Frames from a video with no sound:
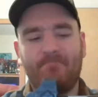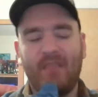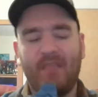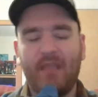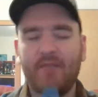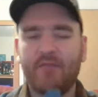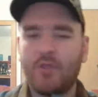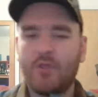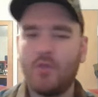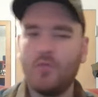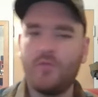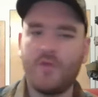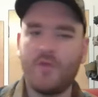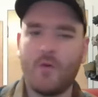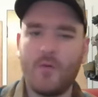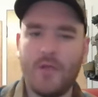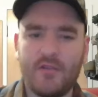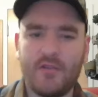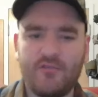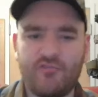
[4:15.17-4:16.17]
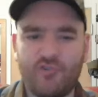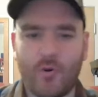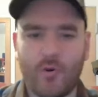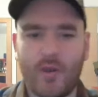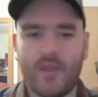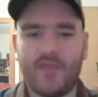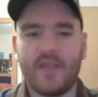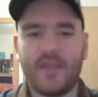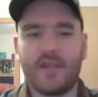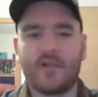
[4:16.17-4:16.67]
If you don't
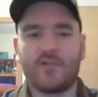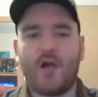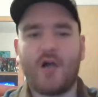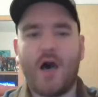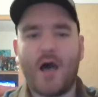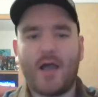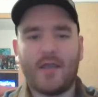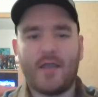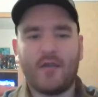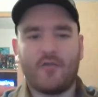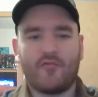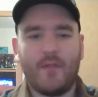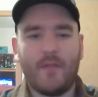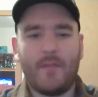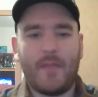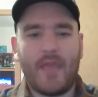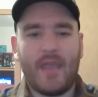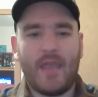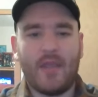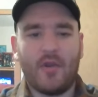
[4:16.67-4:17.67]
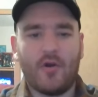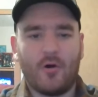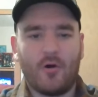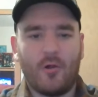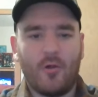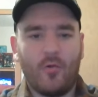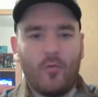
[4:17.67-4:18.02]
enjoy the Glock grip angle,